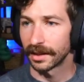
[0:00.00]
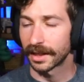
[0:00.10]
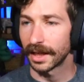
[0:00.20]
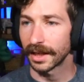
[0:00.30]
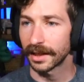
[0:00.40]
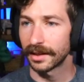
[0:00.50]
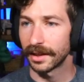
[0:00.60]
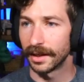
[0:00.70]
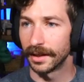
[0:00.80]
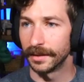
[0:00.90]
Can I get
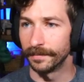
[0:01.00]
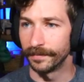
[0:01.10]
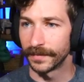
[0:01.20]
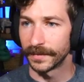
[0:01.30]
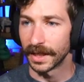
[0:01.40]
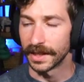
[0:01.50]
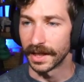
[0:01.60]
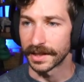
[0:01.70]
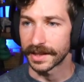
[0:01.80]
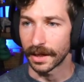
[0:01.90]
a um a,
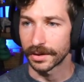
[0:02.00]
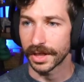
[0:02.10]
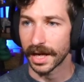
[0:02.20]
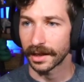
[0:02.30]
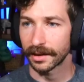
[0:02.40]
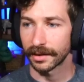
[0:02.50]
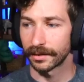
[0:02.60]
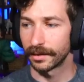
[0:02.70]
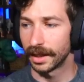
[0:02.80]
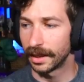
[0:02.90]
a sound check
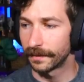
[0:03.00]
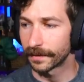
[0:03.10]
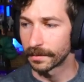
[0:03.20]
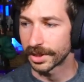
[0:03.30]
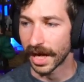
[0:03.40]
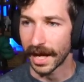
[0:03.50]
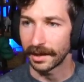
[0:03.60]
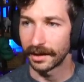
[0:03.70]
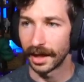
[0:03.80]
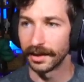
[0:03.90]
uh, from chat
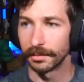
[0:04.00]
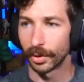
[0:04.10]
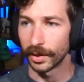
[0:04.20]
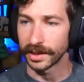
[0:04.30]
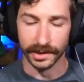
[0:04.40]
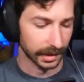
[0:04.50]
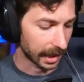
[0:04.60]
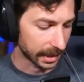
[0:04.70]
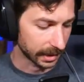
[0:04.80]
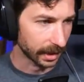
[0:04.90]
on the boys
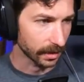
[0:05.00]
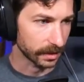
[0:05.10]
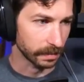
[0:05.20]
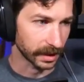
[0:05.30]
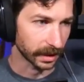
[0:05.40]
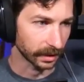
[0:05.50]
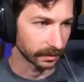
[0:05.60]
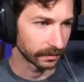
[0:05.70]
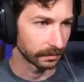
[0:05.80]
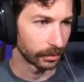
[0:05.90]
as they are speaking
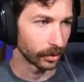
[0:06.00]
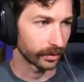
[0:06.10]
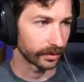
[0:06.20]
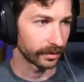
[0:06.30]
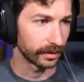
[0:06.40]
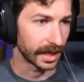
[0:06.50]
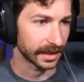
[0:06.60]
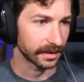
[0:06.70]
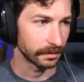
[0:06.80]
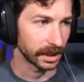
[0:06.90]
both
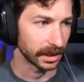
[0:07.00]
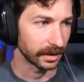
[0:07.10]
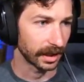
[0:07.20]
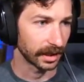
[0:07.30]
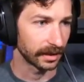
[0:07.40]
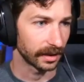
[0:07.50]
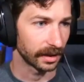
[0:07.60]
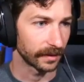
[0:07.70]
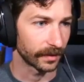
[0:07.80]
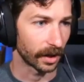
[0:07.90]
next to me and uh,
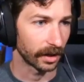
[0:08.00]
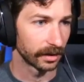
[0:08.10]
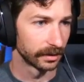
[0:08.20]
afar?